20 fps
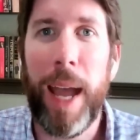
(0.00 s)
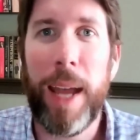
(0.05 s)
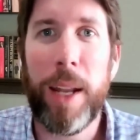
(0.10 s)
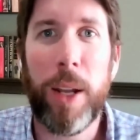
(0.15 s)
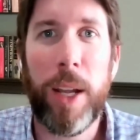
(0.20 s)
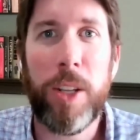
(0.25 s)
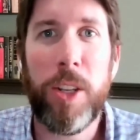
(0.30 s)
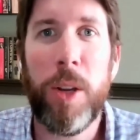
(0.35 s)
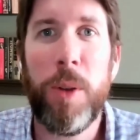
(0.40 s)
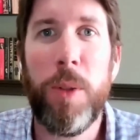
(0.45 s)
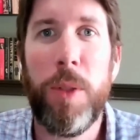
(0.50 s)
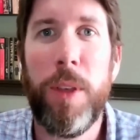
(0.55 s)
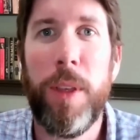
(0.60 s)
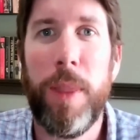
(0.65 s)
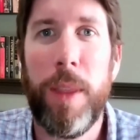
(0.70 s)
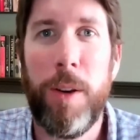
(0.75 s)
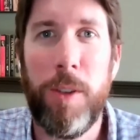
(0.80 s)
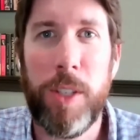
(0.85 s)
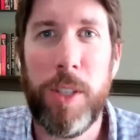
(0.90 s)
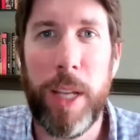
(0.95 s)
And I don't
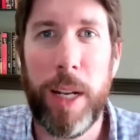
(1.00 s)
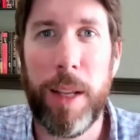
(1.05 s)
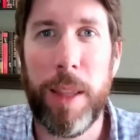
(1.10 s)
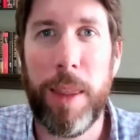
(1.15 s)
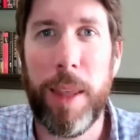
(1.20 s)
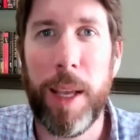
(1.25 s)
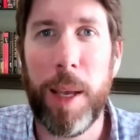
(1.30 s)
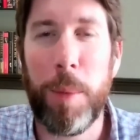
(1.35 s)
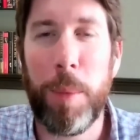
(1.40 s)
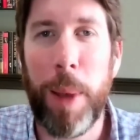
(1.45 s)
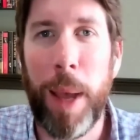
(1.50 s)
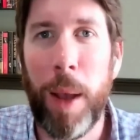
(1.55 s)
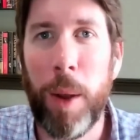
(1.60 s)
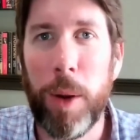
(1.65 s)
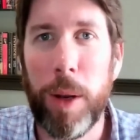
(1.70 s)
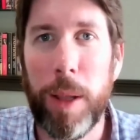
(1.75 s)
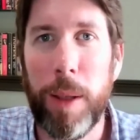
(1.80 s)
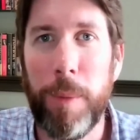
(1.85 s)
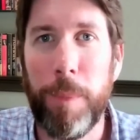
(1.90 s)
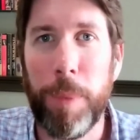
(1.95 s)
think there is anything
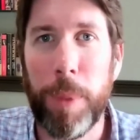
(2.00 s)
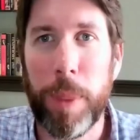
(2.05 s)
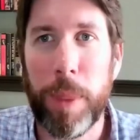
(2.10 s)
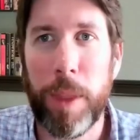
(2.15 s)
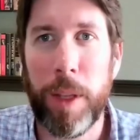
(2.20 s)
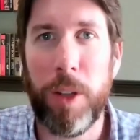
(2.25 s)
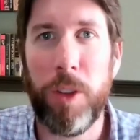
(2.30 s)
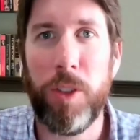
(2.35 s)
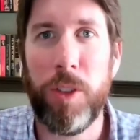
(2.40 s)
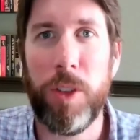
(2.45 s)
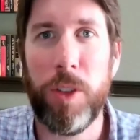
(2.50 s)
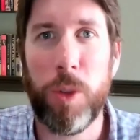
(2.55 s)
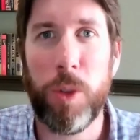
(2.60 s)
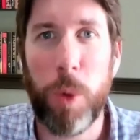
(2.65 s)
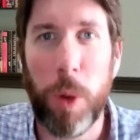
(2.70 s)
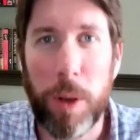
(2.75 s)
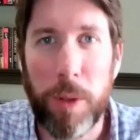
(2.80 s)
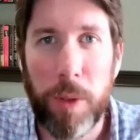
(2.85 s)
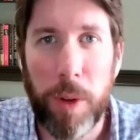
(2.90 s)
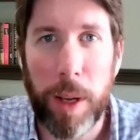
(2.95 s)
about him that is
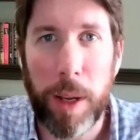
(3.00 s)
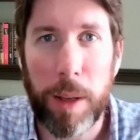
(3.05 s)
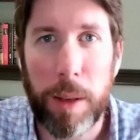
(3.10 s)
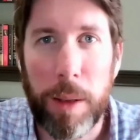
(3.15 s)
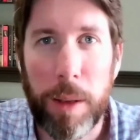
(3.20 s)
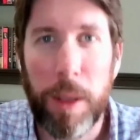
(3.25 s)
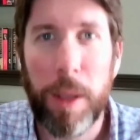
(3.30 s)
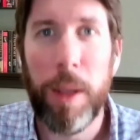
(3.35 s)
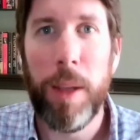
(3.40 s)
disqualifying.